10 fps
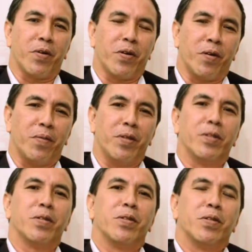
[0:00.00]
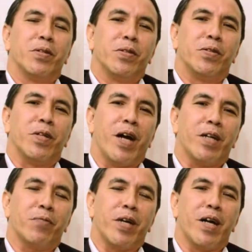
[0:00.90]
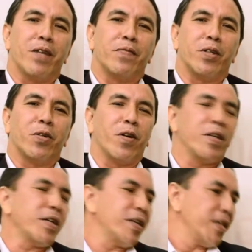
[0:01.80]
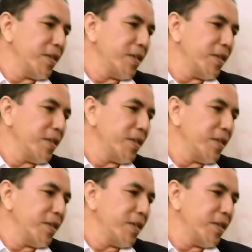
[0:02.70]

Bocobo. Tonight we have Attorney